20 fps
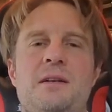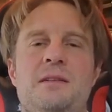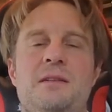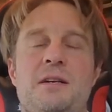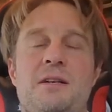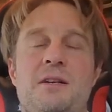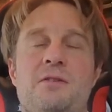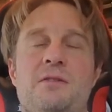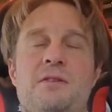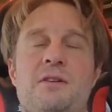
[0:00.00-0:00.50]

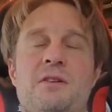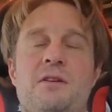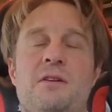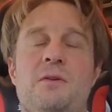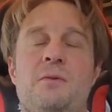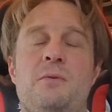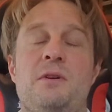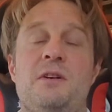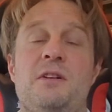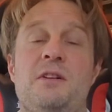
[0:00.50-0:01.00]
that you're near
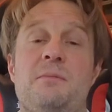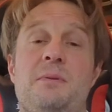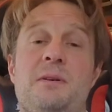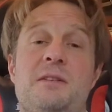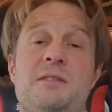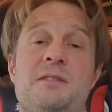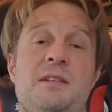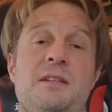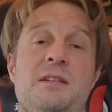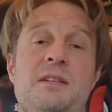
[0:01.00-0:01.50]
a really
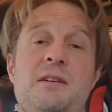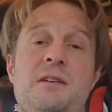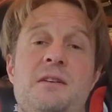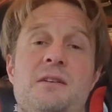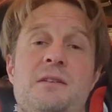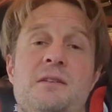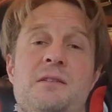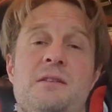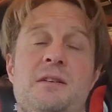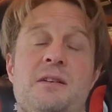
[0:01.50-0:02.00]
big city
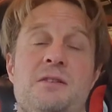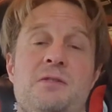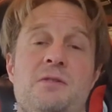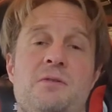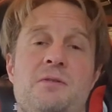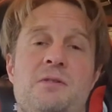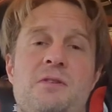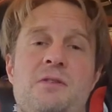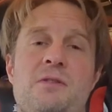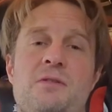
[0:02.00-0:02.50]
like
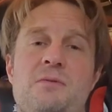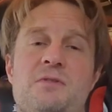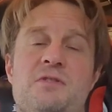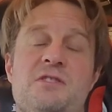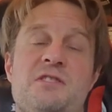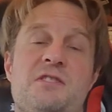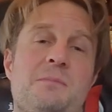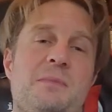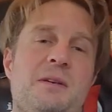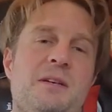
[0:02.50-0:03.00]
Tokyo, which
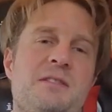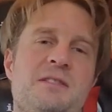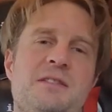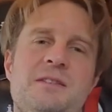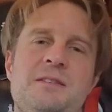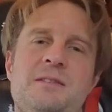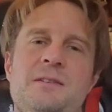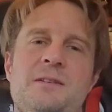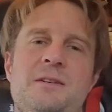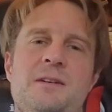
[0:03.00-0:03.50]
is
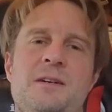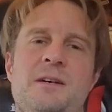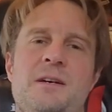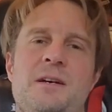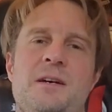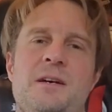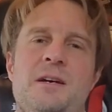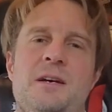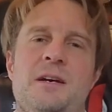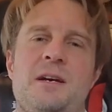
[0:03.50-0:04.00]
amazing,
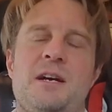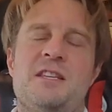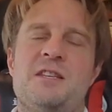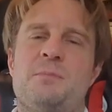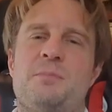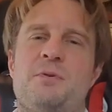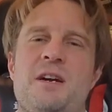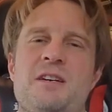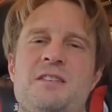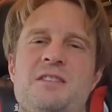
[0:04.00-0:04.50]
and
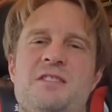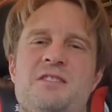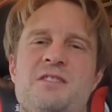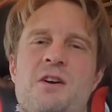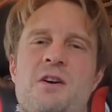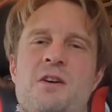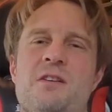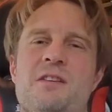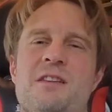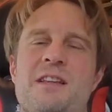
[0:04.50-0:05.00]
the prices
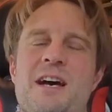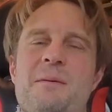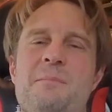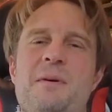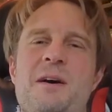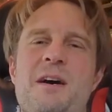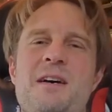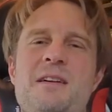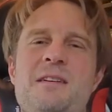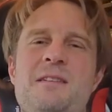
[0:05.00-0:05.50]
aren't that
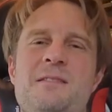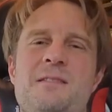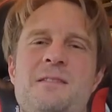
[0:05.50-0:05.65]
bad,